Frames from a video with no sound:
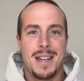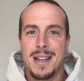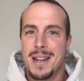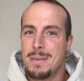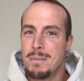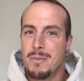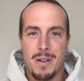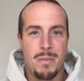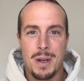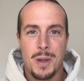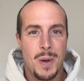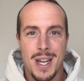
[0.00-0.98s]
I've
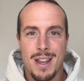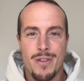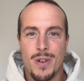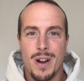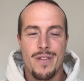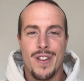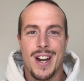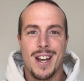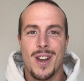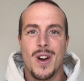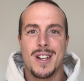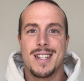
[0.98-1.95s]
been doing it for a very
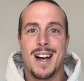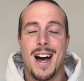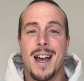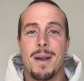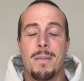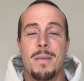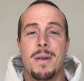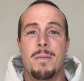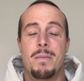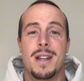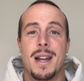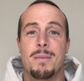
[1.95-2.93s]
long time,
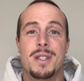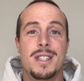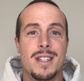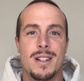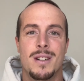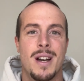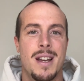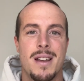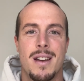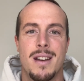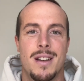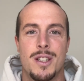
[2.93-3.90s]
but I'm still
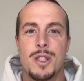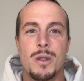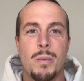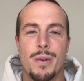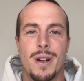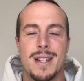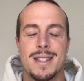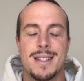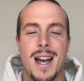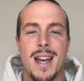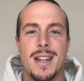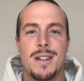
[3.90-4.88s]
super
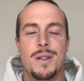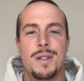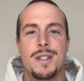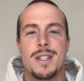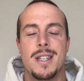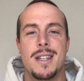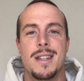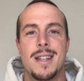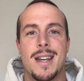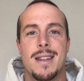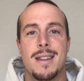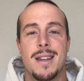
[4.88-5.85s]
excited to see
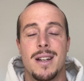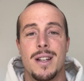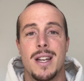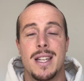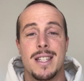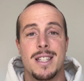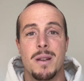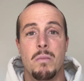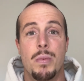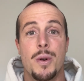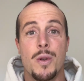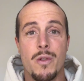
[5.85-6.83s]
that there is
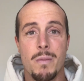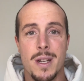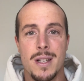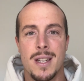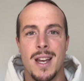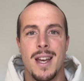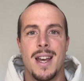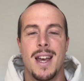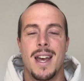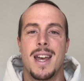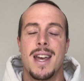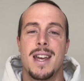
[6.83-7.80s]
improvement
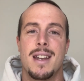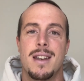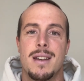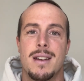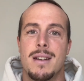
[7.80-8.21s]
and